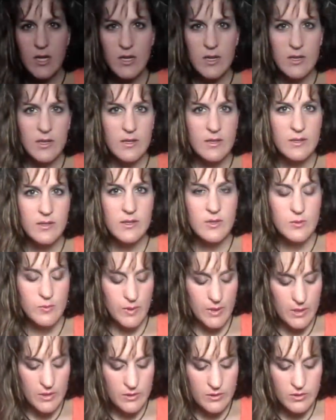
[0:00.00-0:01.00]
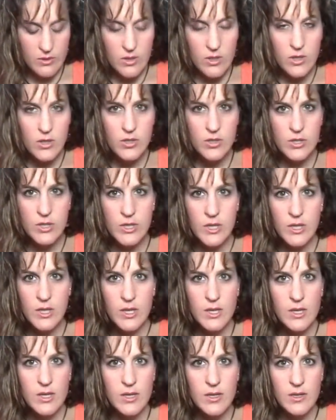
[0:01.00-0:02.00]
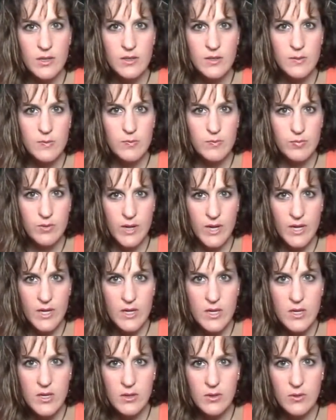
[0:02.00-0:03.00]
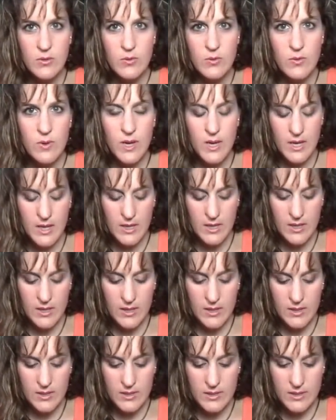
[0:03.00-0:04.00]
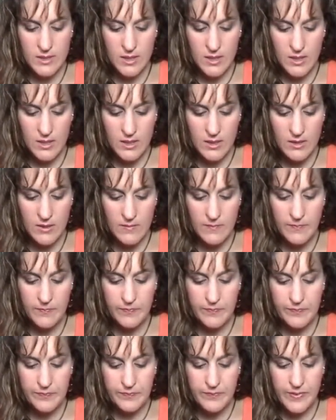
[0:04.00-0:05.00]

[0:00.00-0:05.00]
is the sweetest girl. She is brand new and um,